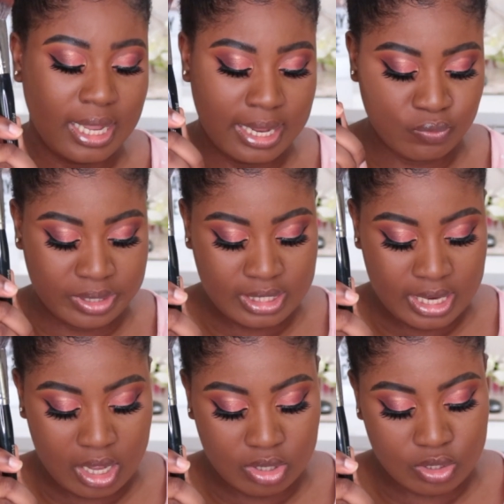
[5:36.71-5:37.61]
It
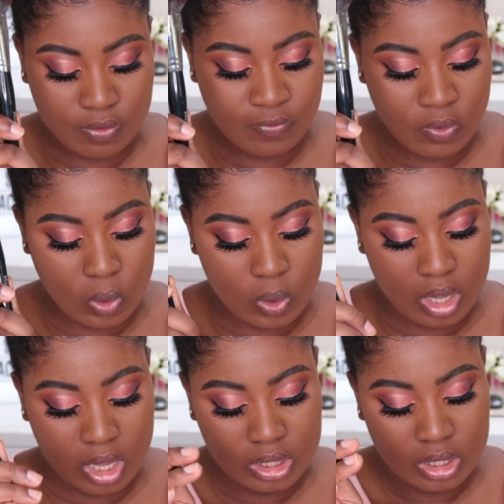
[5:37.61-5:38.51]
retails
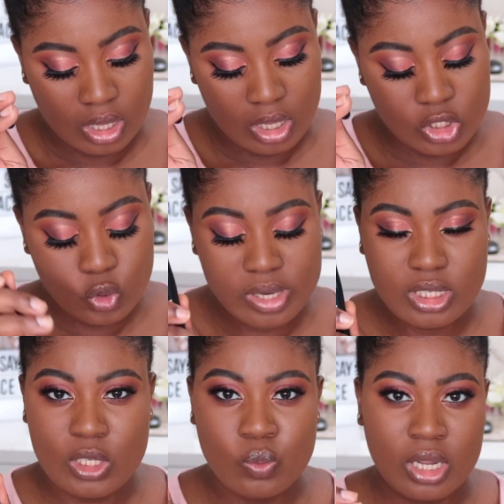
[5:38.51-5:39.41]
for
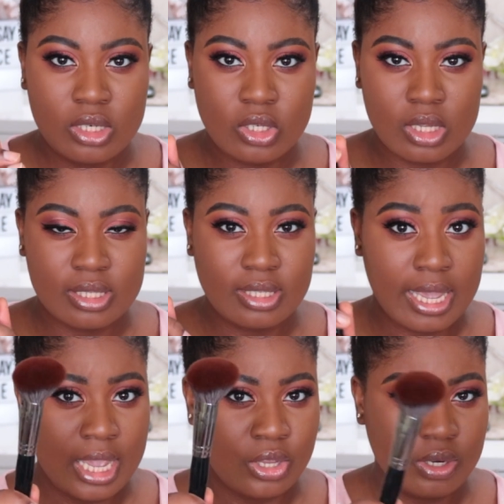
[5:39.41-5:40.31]
$21
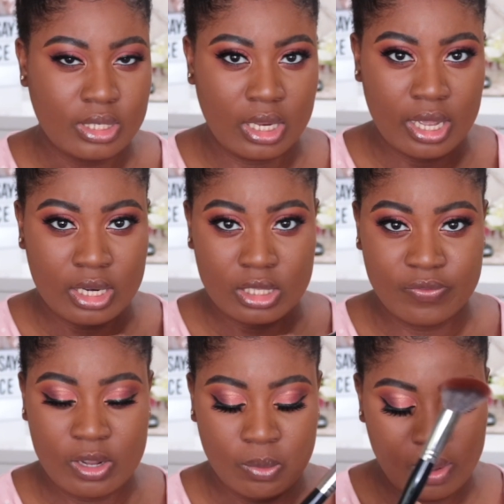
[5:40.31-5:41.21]
AUD and it's
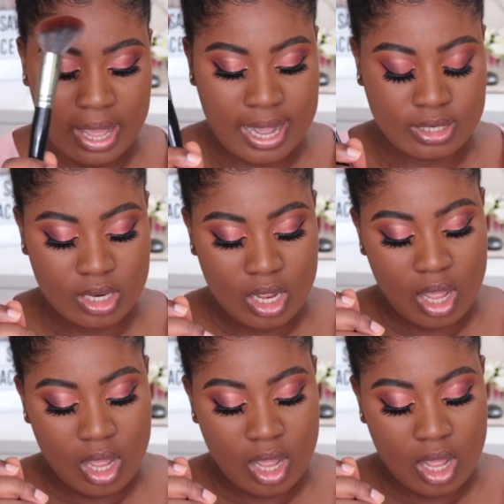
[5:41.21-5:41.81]
available at